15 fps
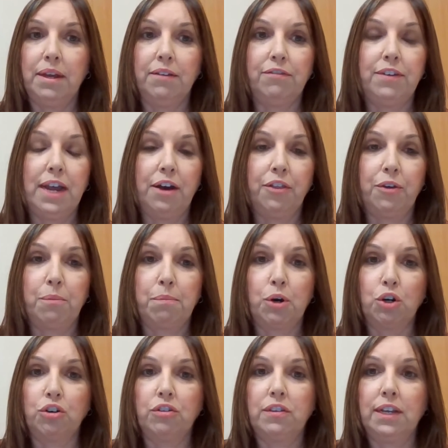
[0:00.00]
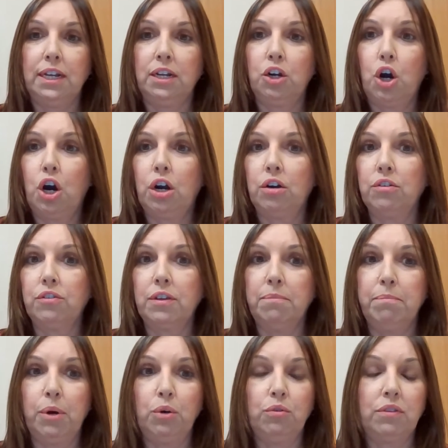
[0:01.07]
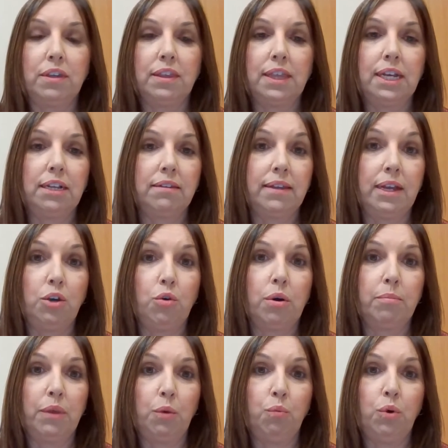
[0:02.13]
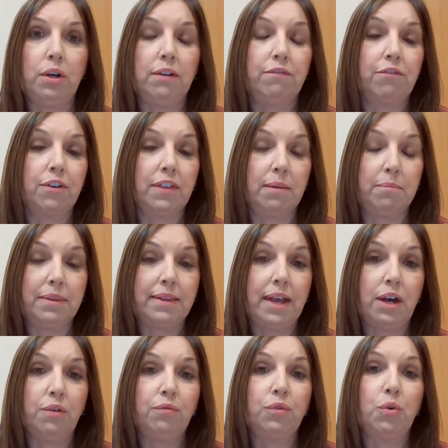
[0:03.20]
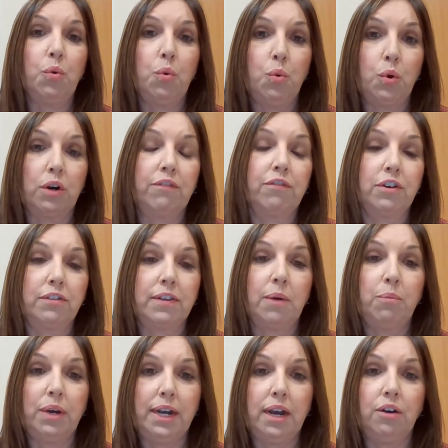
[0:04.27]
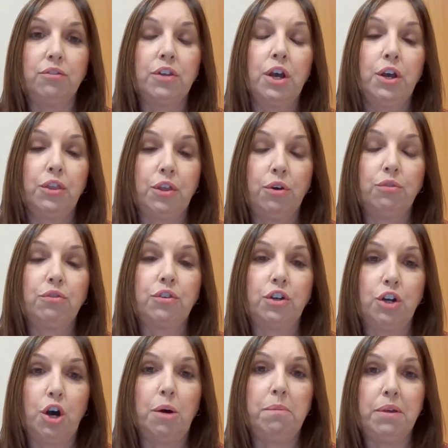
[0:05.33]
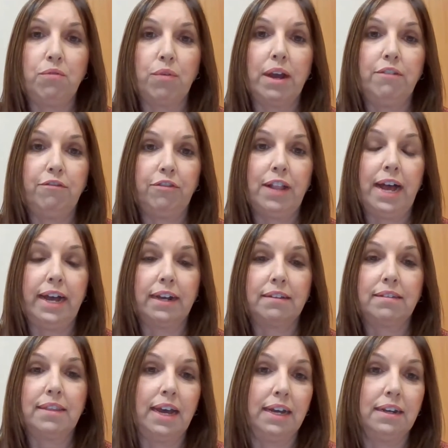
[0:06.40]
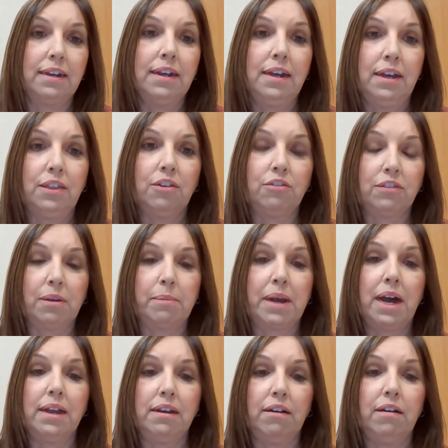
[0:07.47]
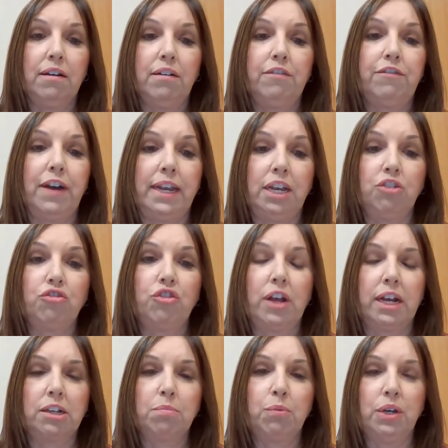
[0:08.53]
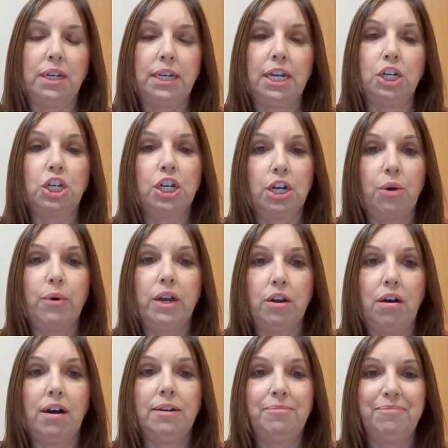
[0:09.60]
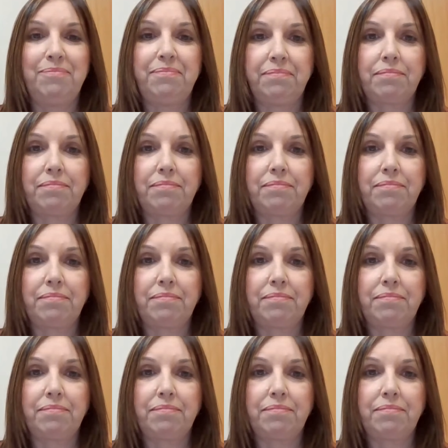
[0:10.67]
If now they're purchasing cars and boats and things they normally wouldn't for themselves or for someone else, those could all be red flags that there's some kind of financial exploitation going on.